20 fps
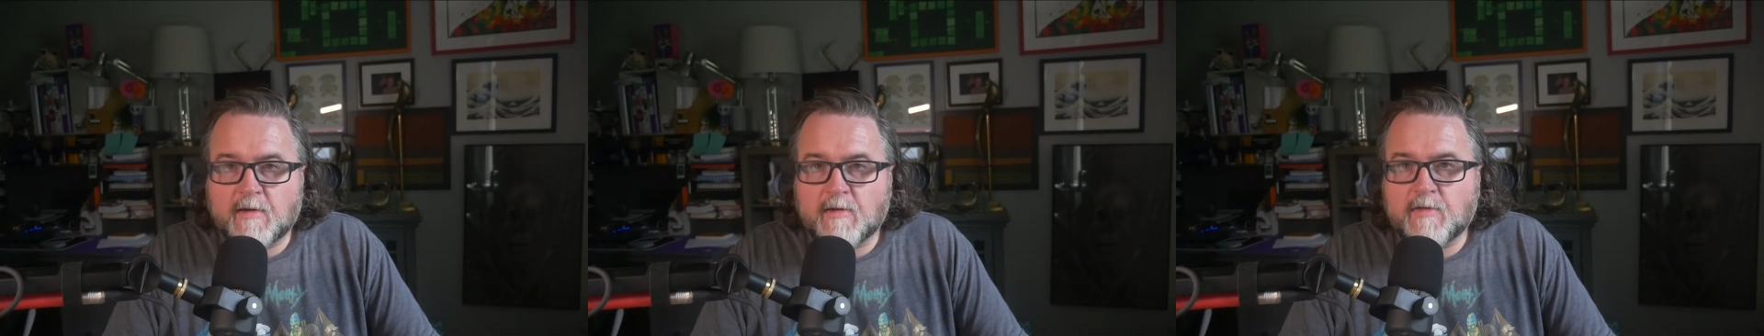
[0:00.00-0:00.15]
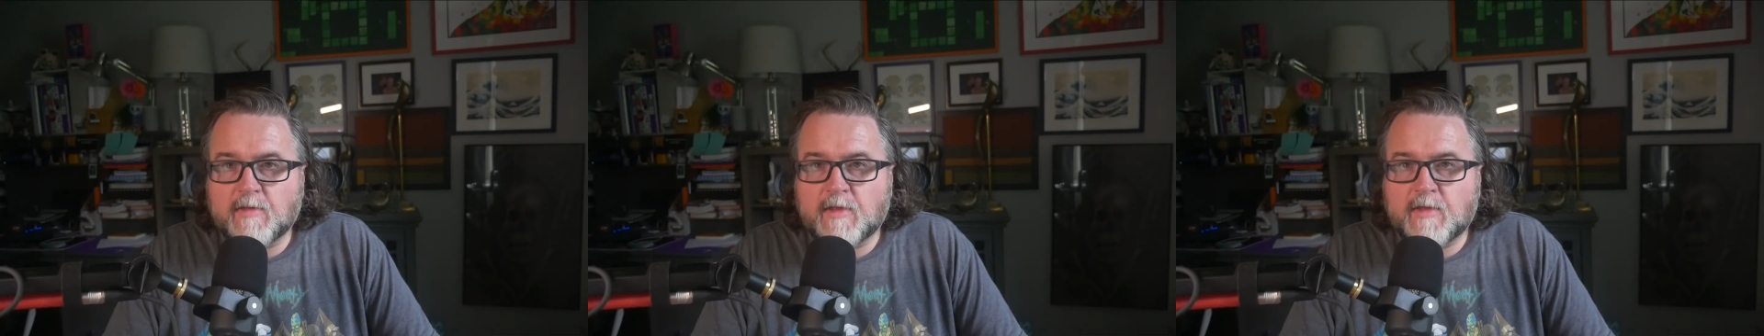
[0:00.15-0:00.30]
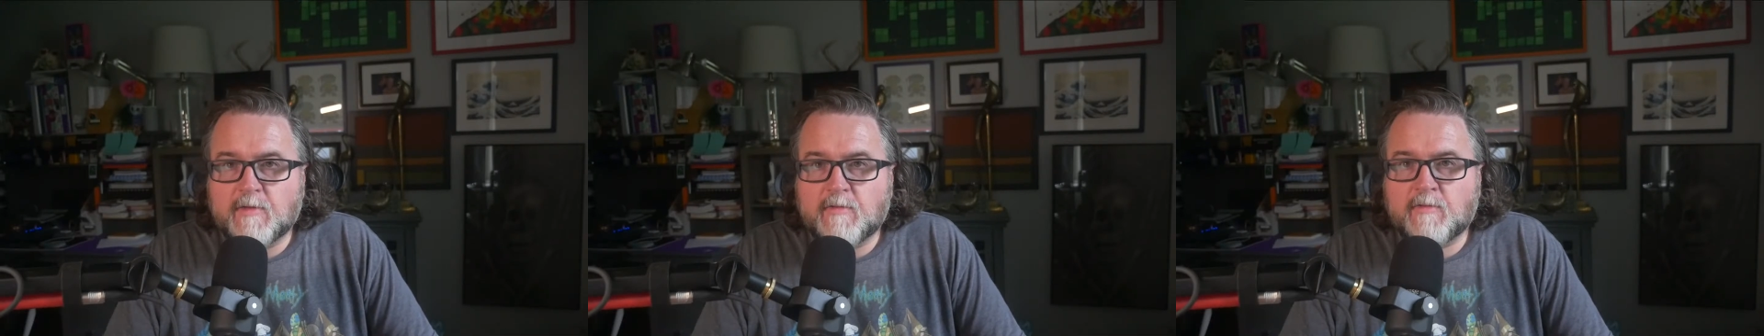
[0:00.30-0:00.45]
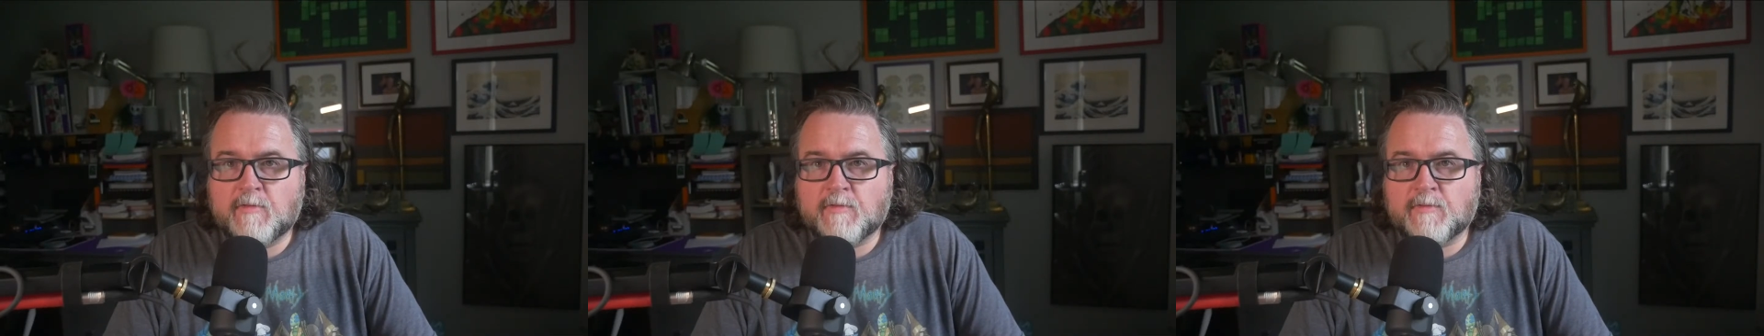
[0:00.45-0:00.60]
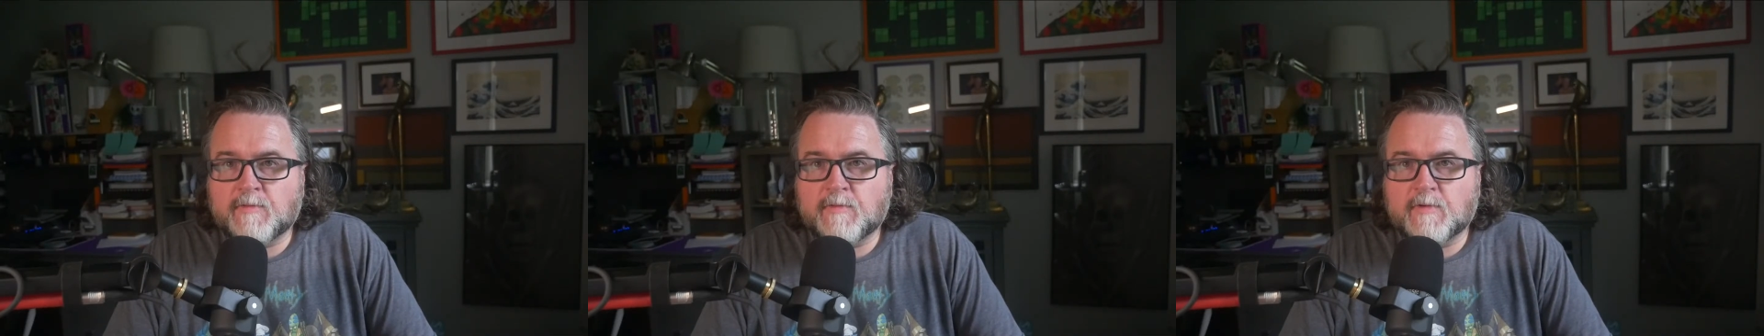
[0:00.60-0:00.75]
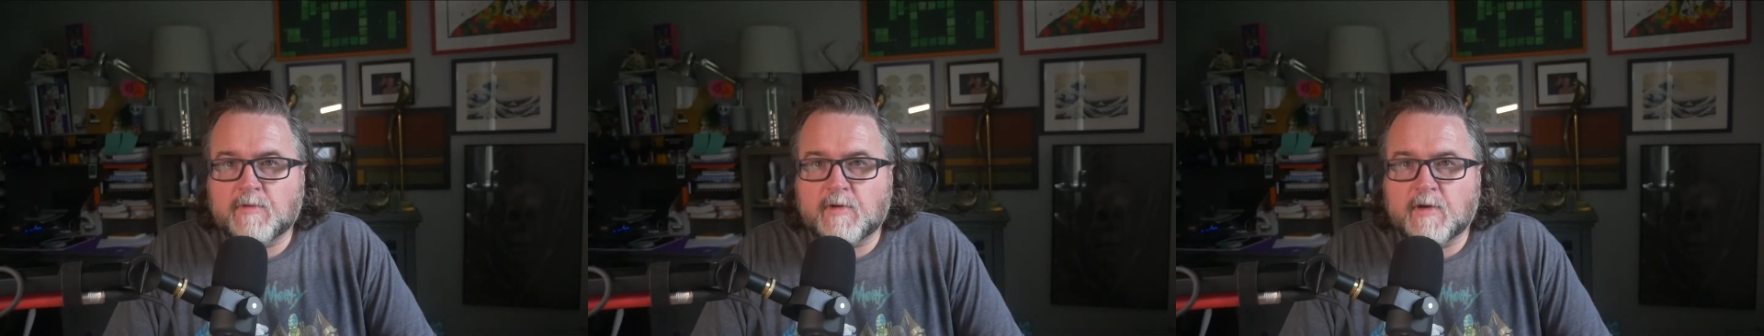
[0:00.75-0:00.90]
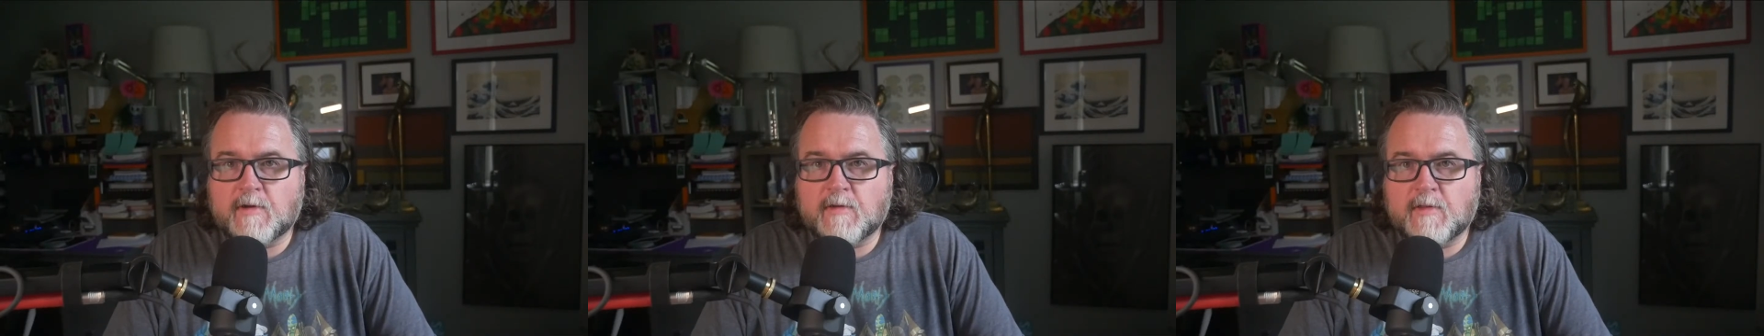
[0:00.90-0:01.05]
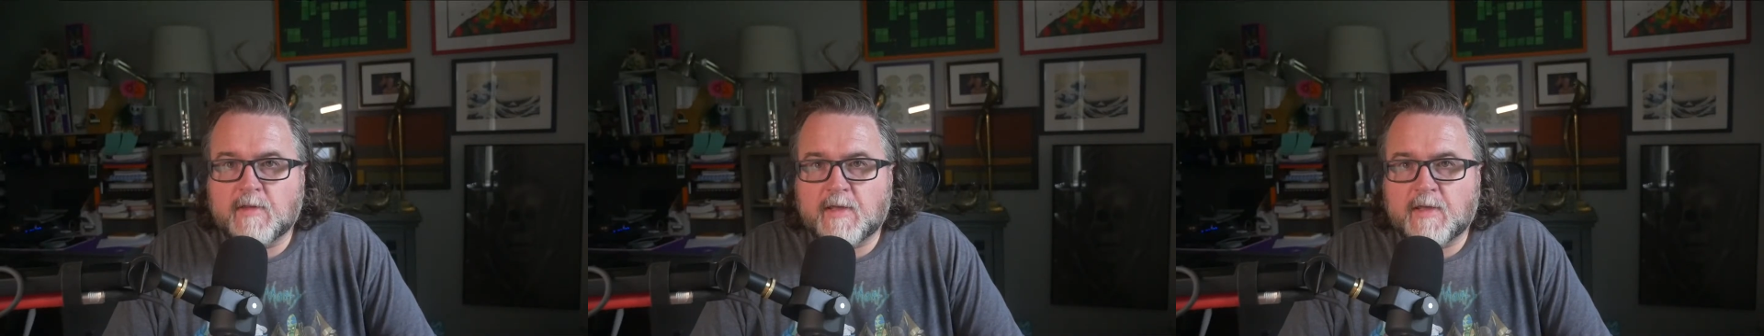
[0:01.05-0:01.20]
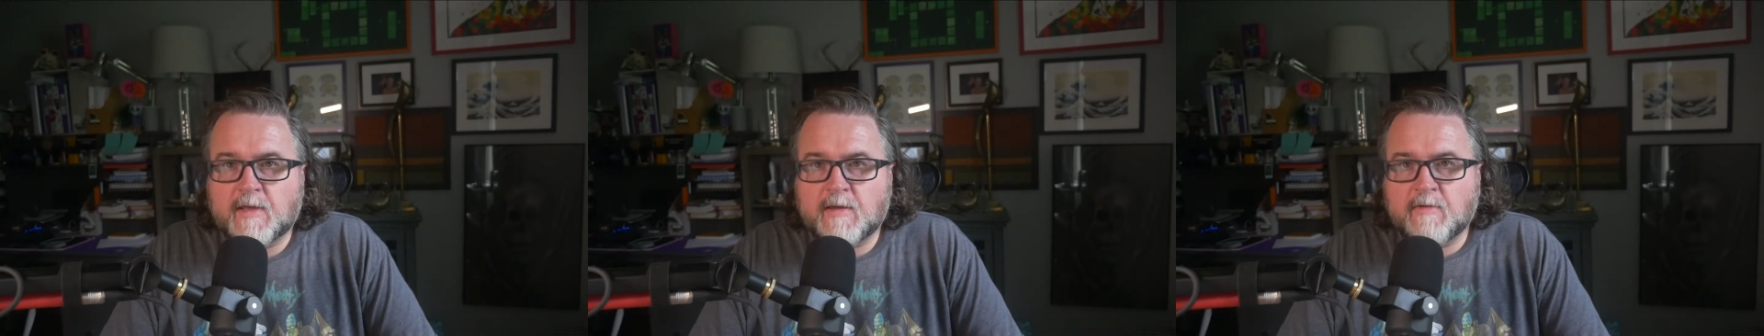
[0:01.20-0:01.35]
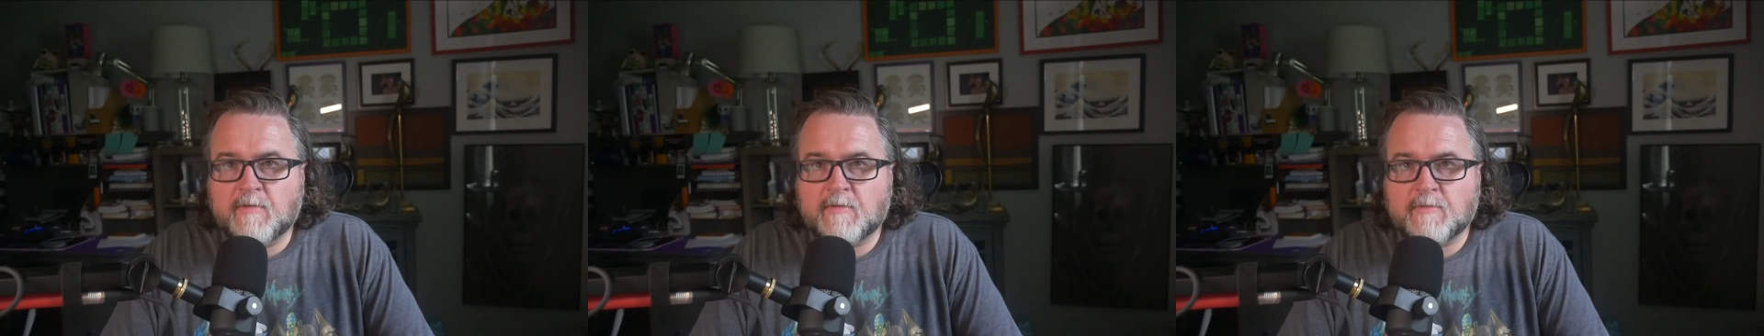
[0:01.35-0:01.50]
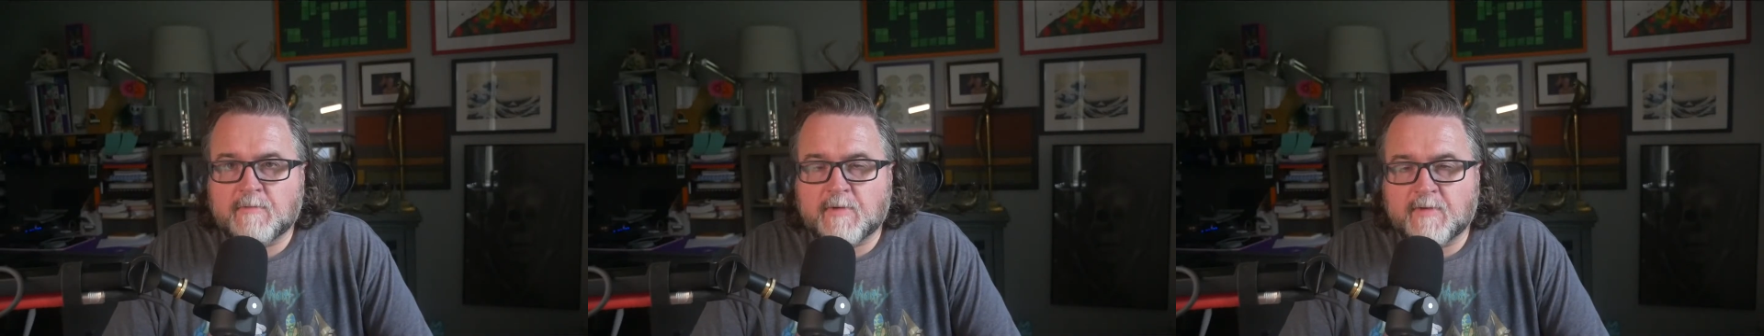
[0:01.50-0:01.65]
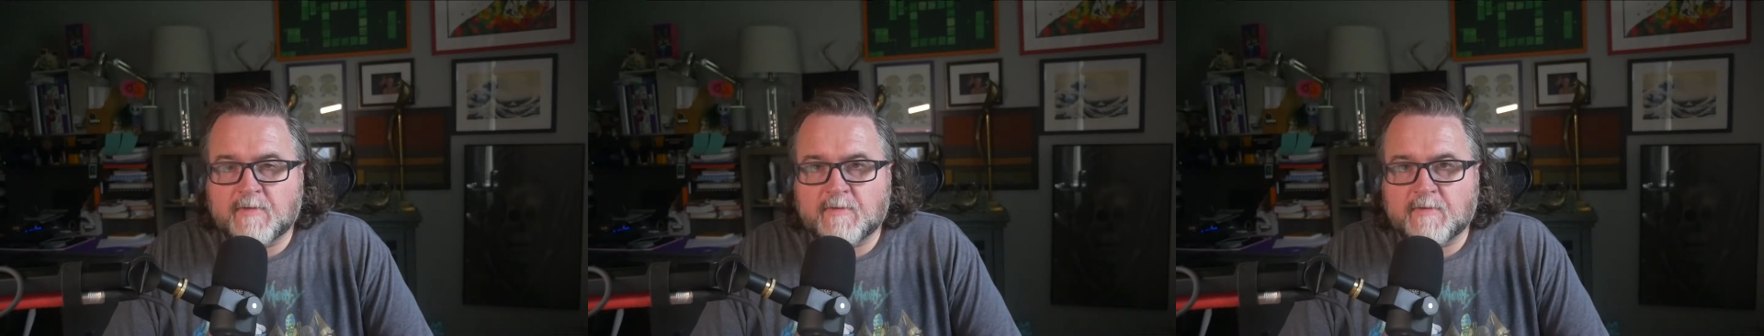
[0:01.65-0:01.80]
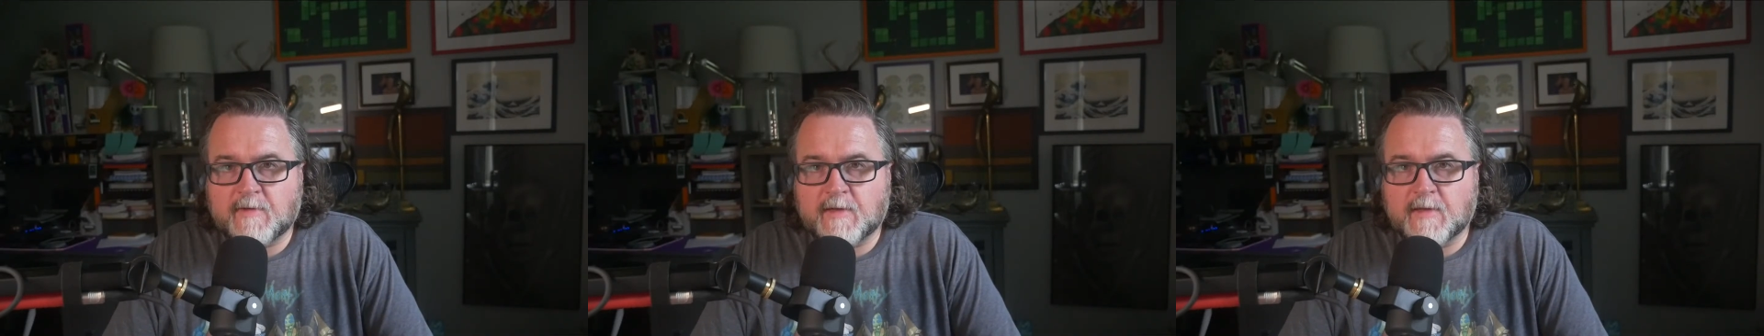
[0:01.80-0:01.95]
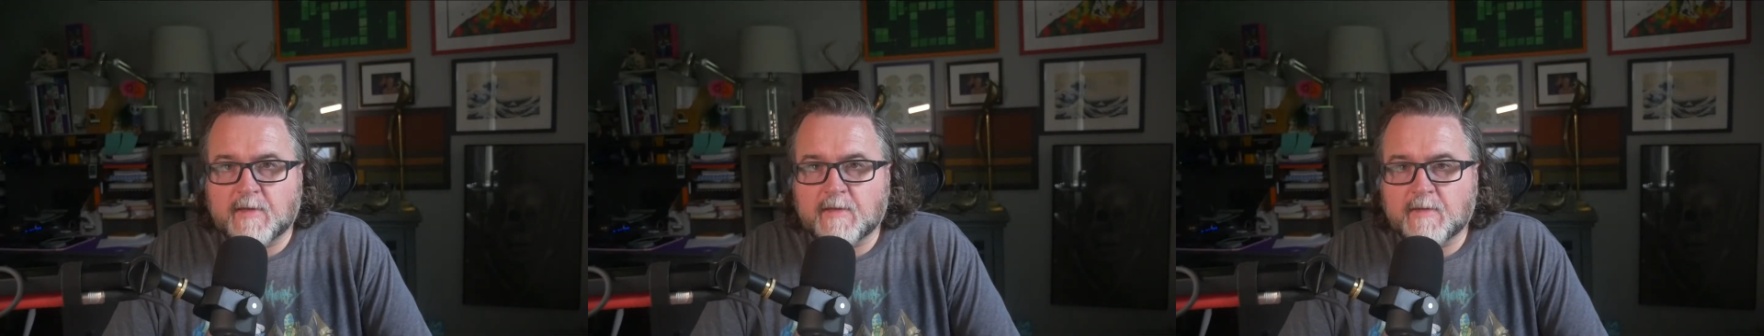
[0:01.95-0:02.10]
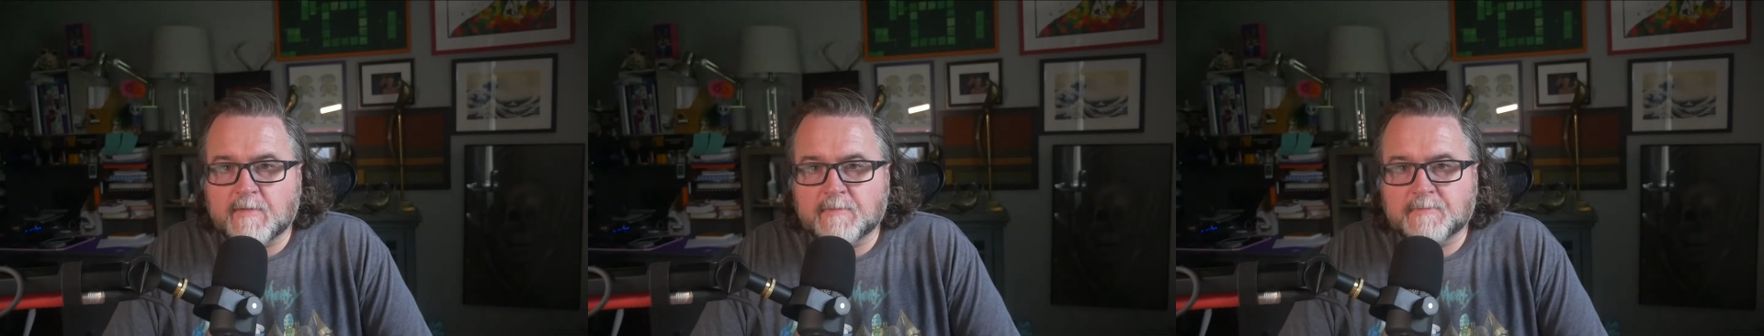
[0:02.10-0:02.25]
Are they useful? Are they interesting?